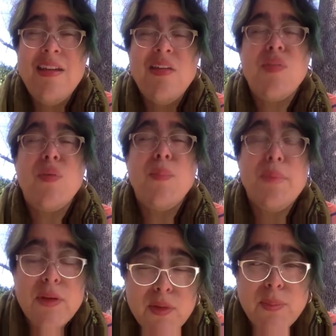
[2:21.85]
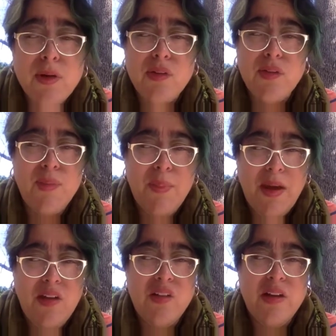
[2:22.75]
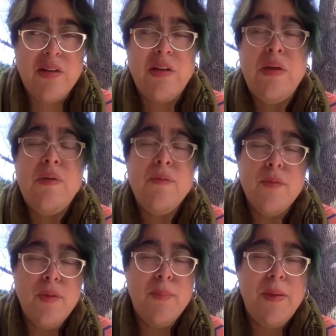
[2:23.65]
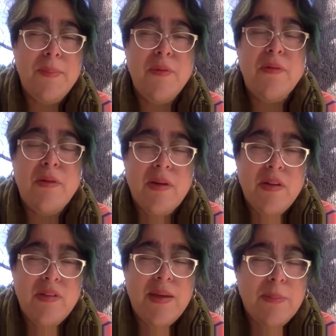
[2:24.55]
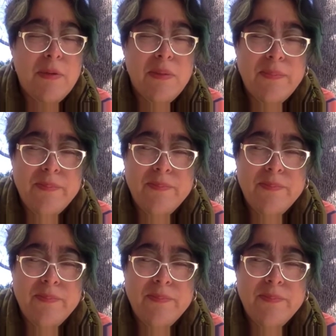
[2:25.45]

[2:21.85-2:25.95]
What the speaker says: is to build participation with people who are disabled.